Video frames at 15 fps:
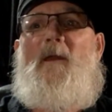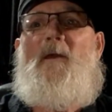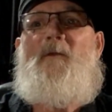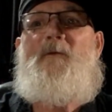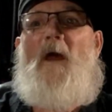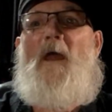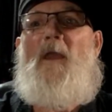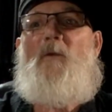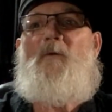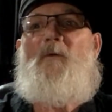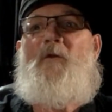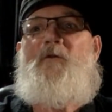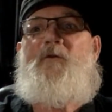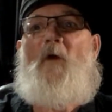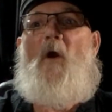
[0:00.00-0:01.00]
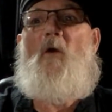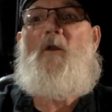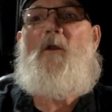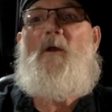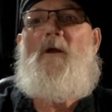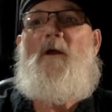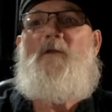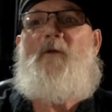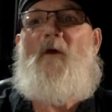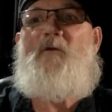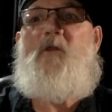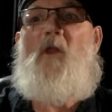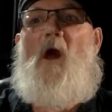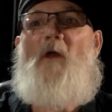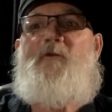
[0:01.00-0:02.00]
Tyke was a joke. Does
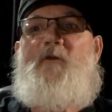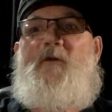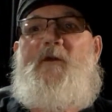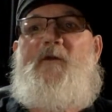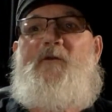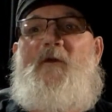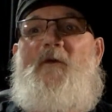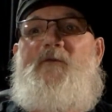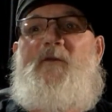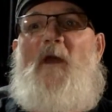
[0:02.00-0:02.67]
logic exist